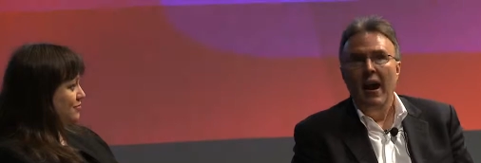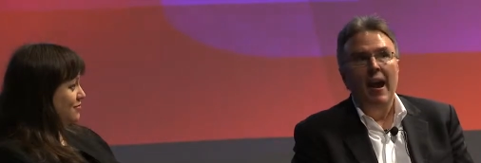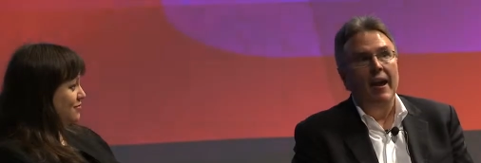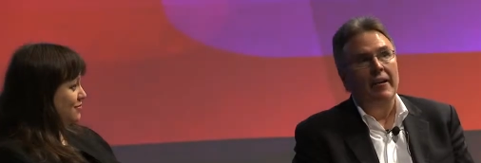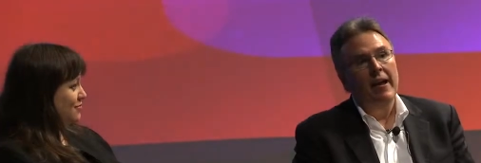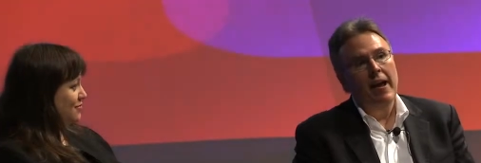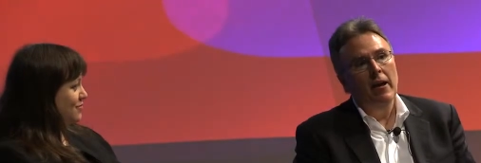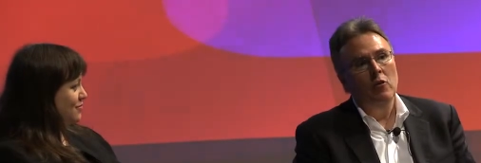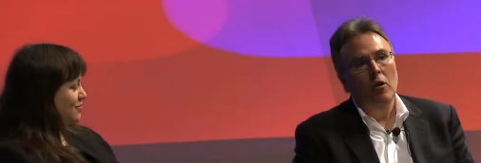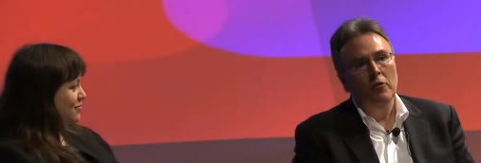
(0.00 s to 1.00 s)
Speaker 1: had
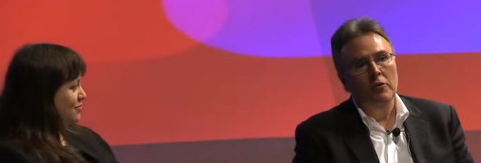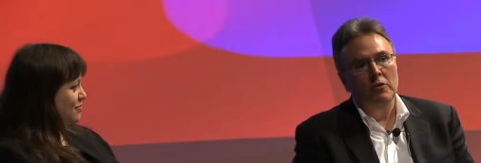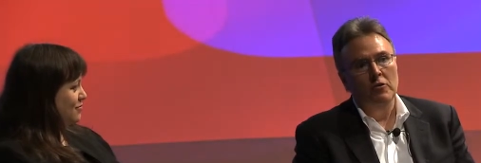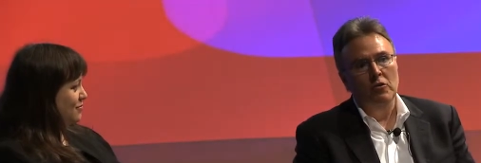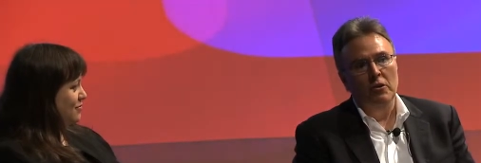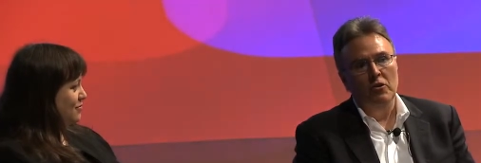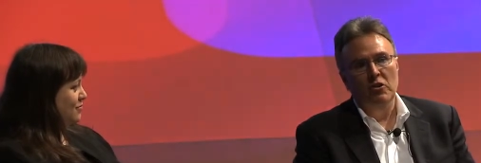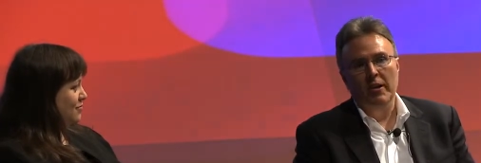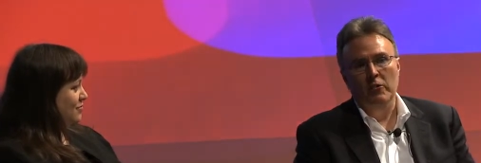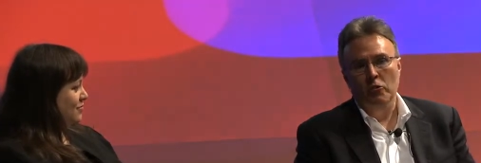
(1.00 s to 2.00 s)
all of these
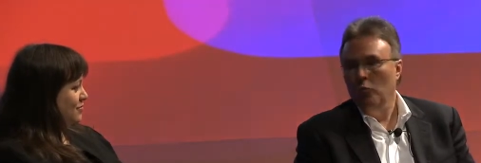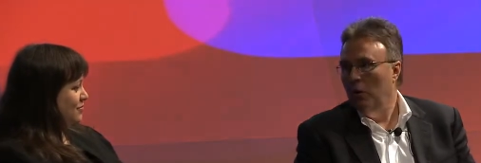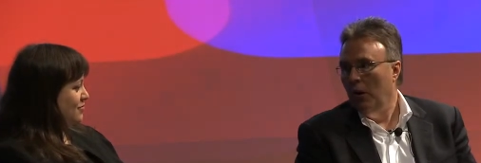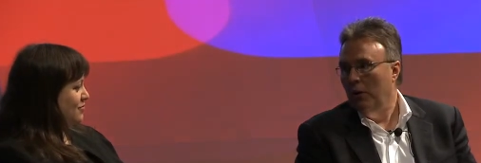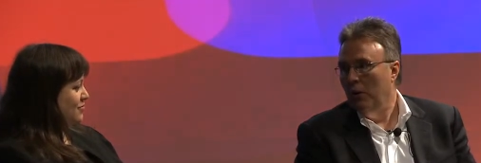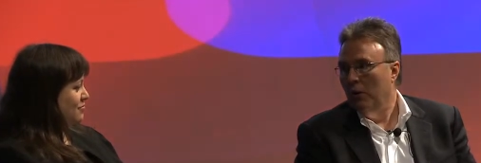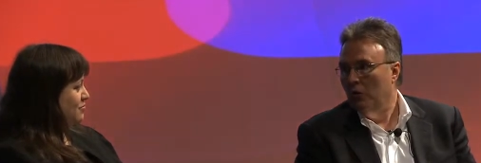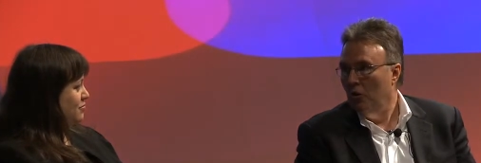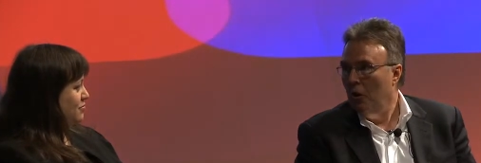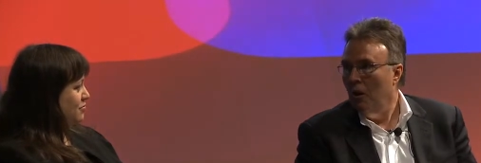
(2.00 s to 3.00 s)
second screen
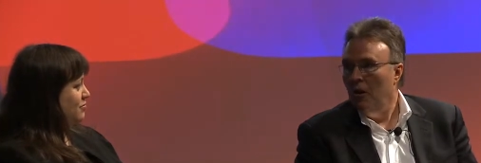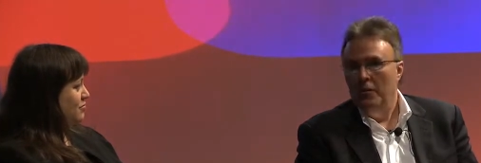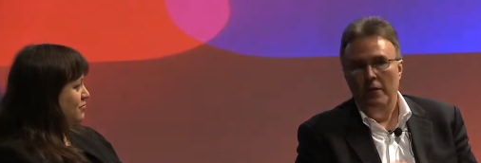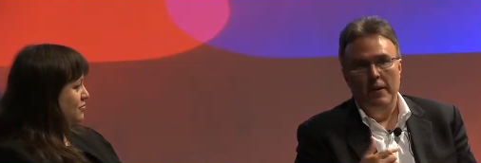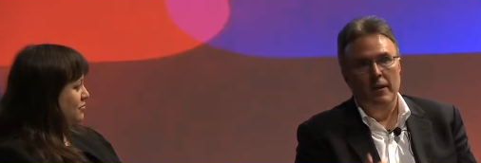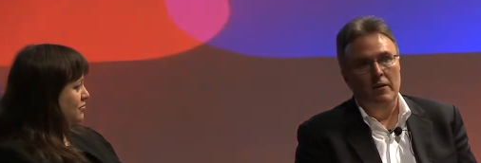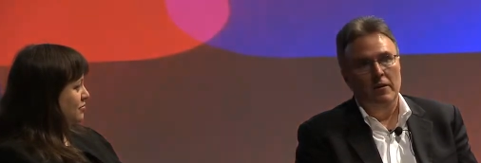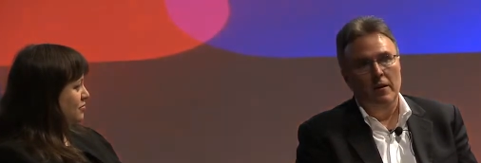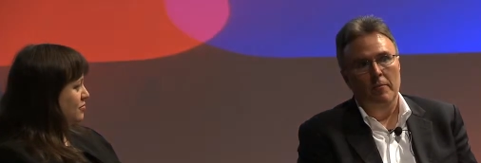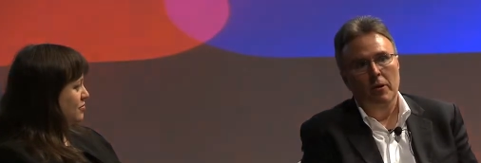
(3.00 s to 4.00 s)
ideas that
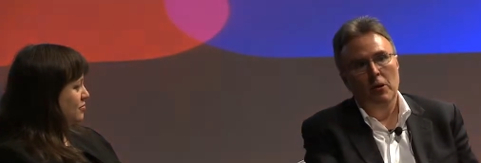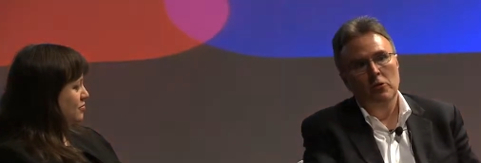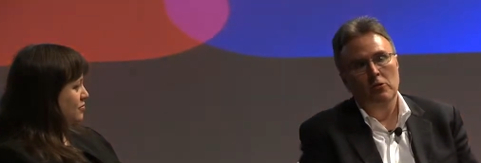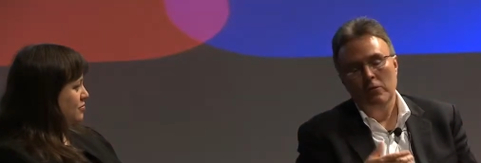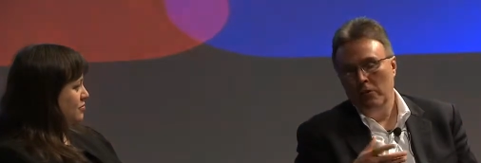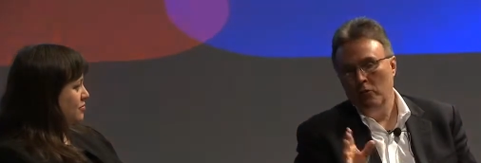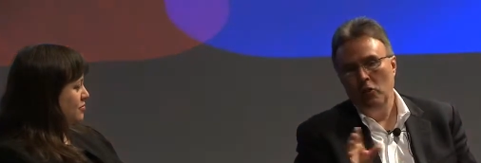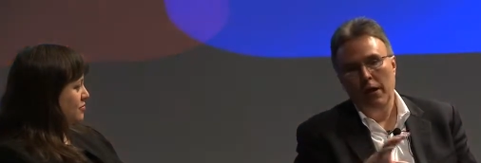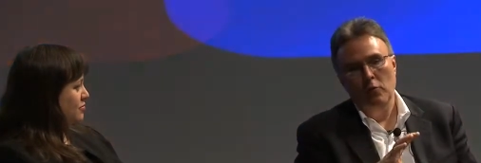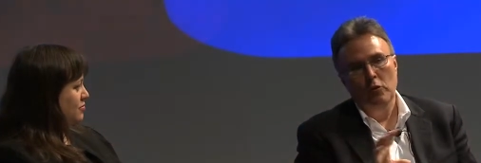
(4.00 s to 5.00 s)
because, and there's
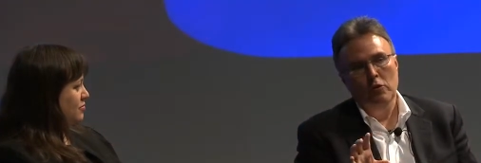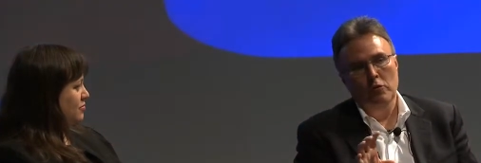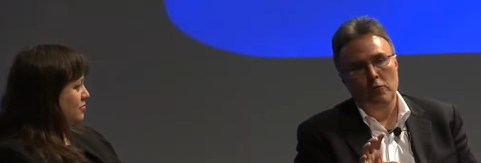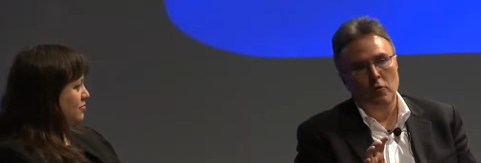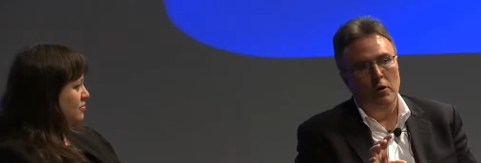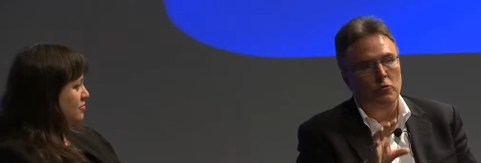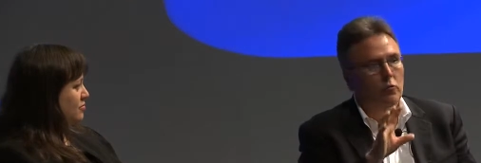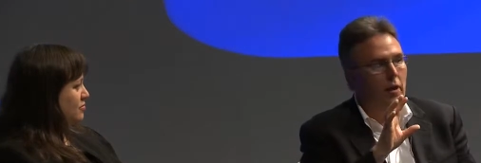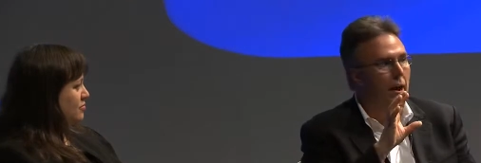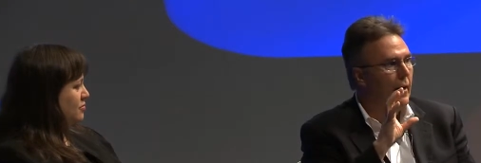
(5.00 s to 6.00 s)
a lot of reasons for us,
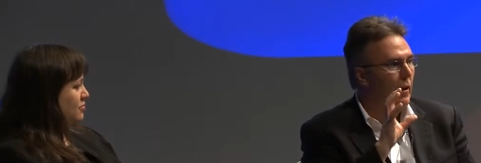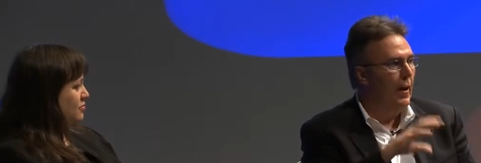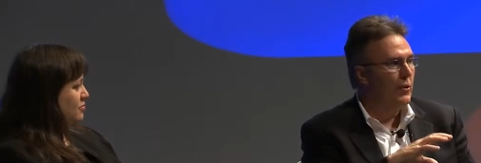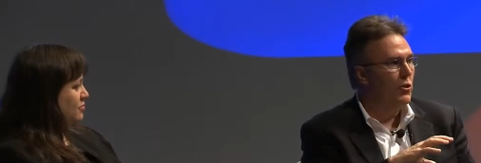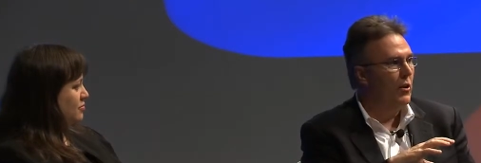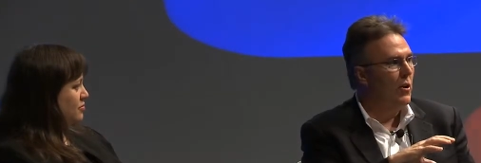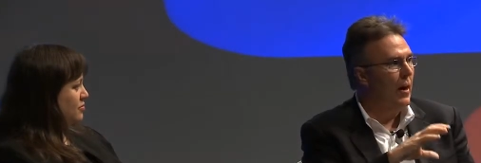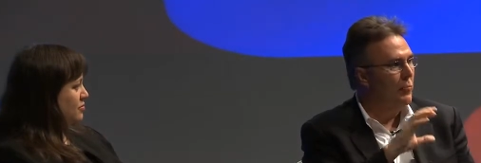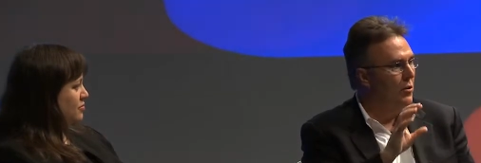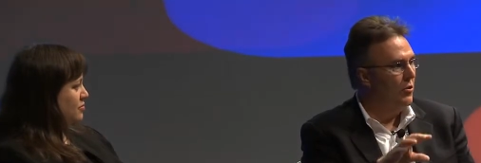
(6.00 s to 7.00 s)
we had a lot of
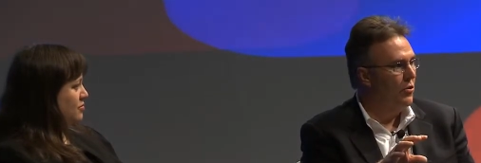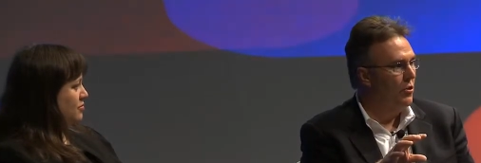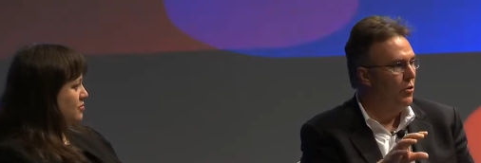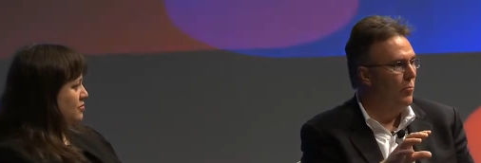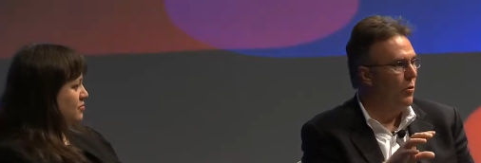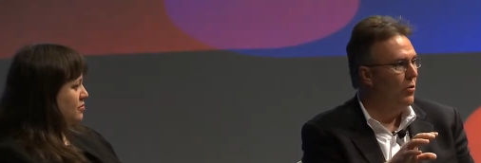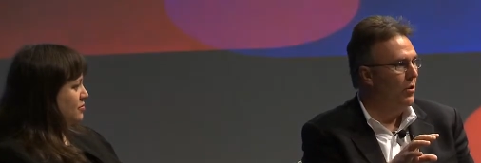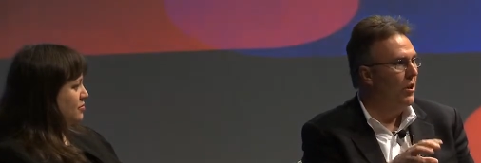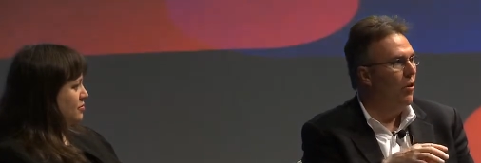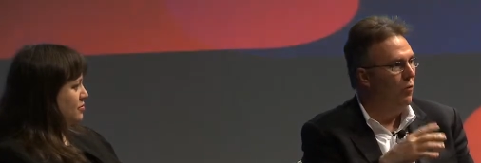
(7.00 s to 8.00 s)
set-tops in the system that could
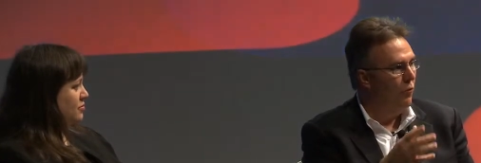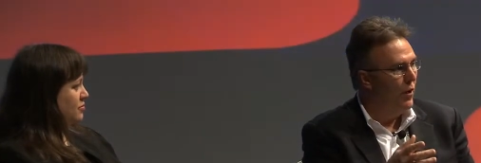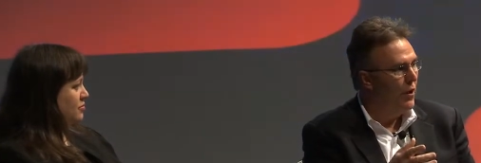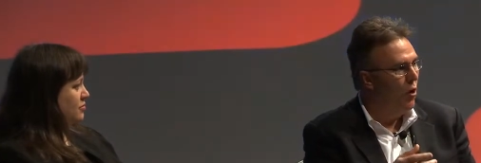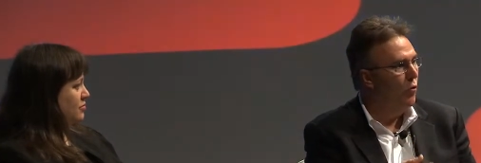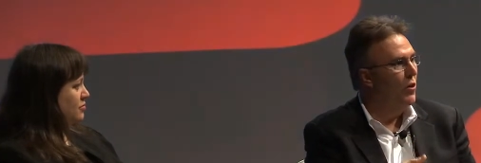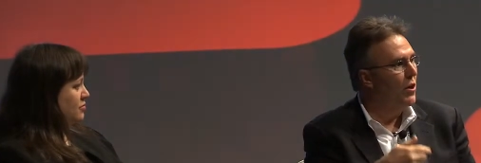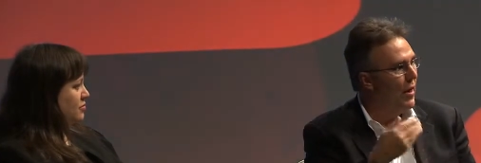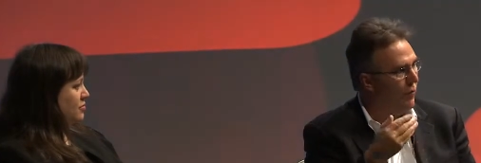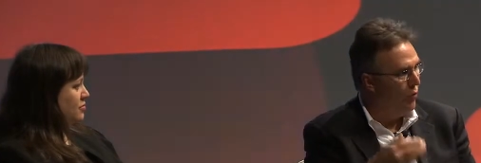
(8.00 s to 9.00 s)
decode video, they
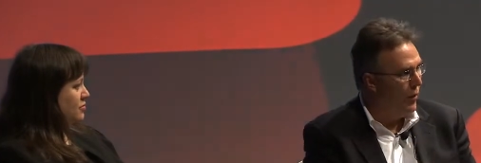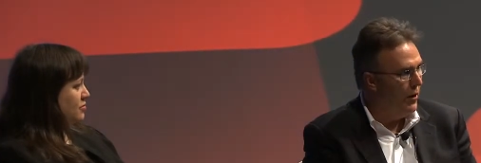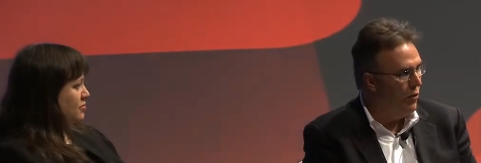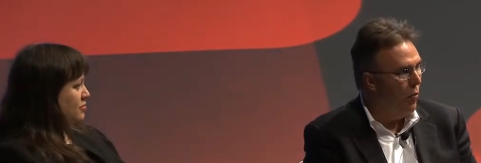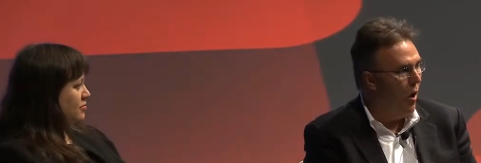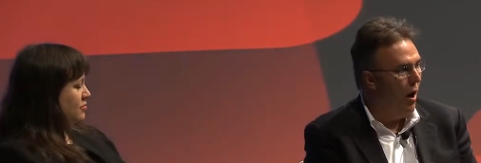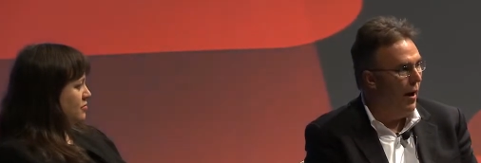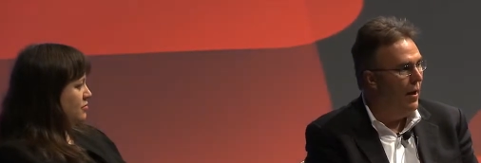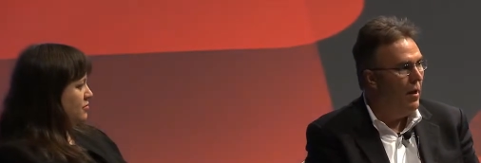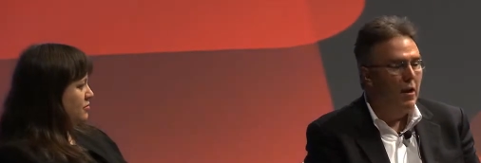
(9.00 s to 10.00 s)
didn't have a great UI.